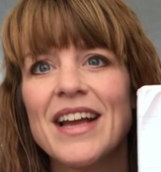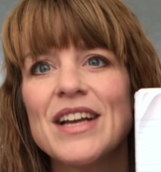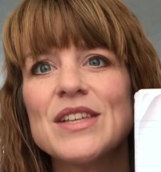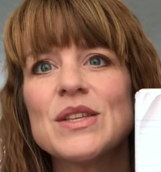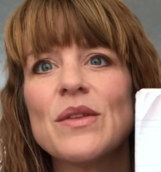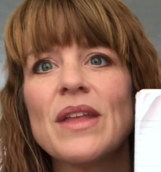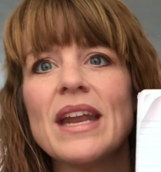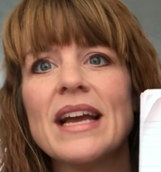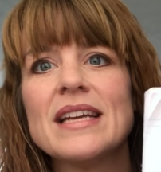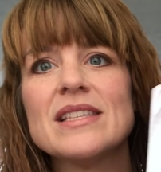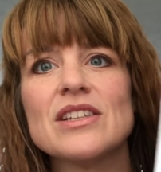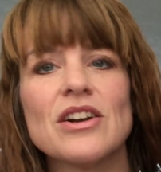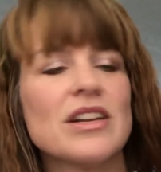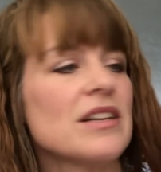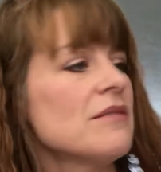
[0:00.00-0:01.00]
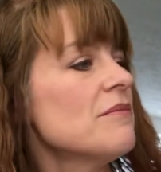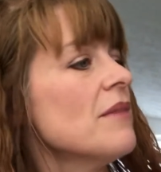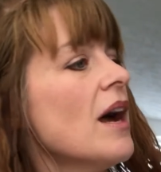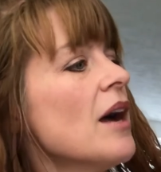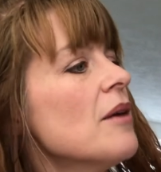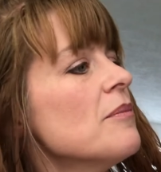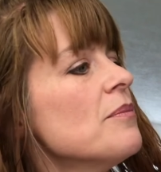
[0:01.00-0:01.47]
So then I started
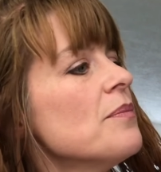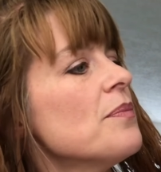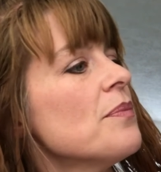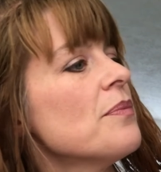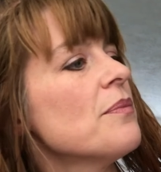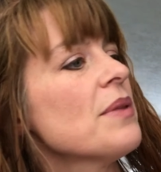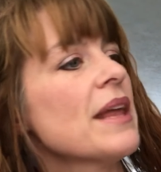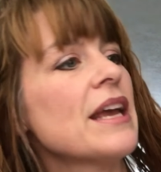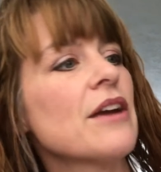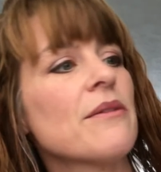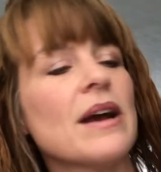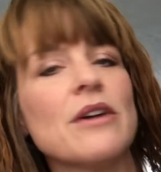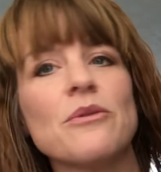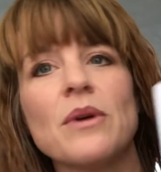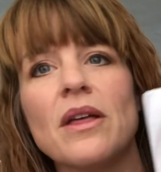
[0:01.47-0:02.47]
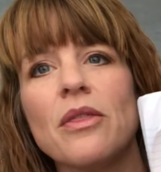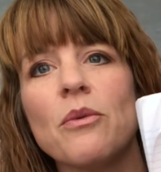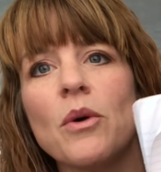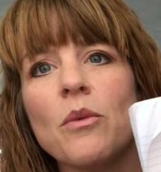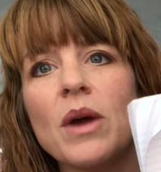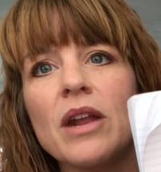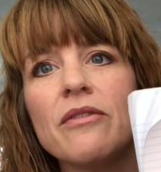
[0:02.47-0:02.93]
uh, playing around with,
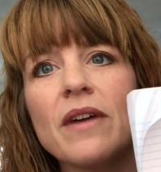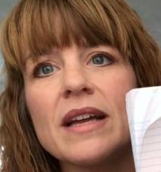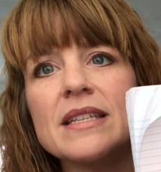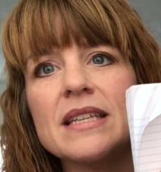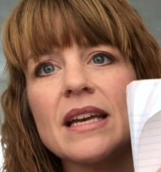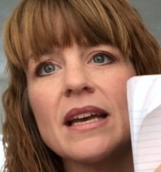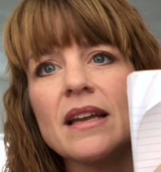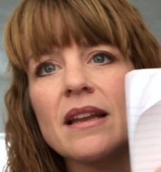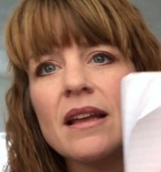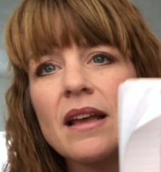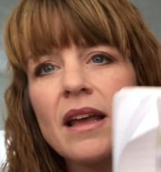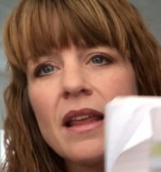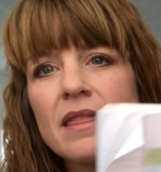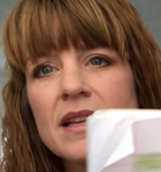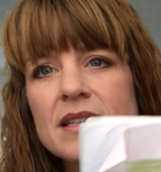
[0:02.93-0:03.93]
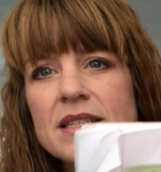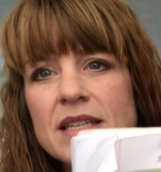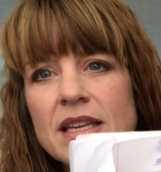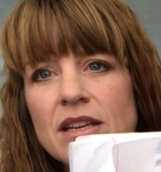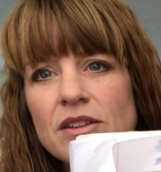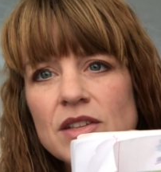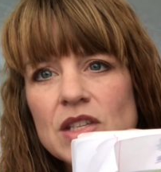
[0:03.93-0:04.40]
well, what if I did the
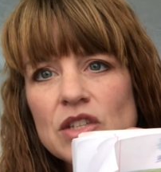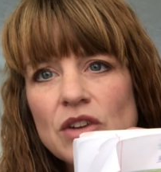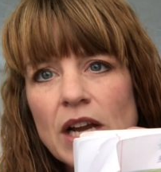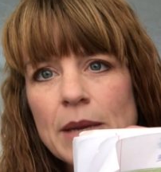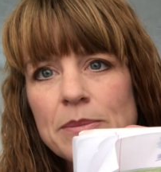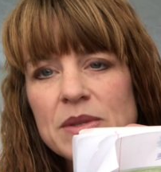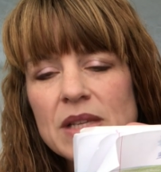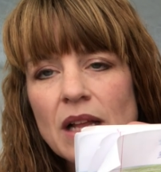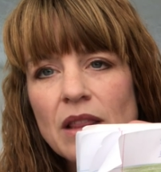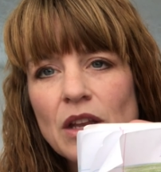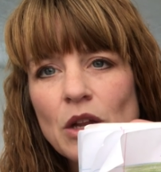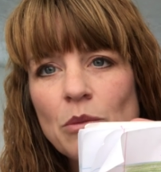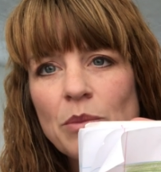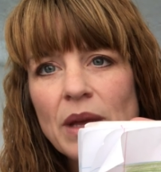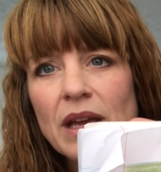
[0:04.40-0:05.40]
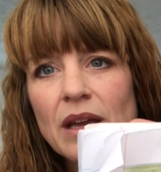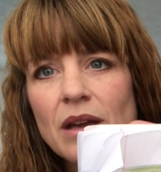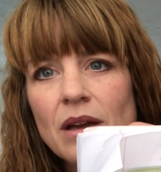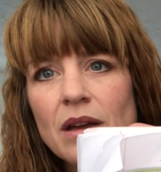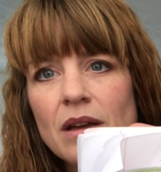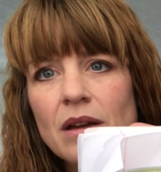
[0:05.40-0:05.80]
teal stripes a little bit?